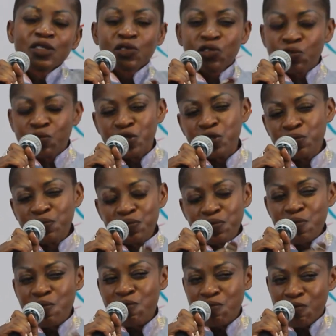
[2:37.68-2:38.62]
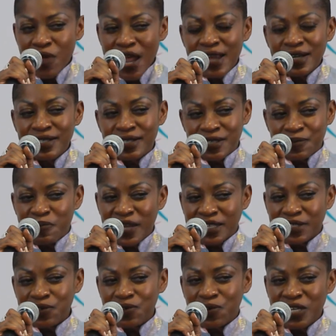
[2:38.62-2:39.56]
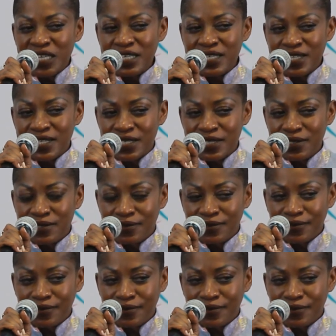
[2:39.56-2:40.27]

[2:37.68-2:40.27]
do you know Elizabeth Ohene?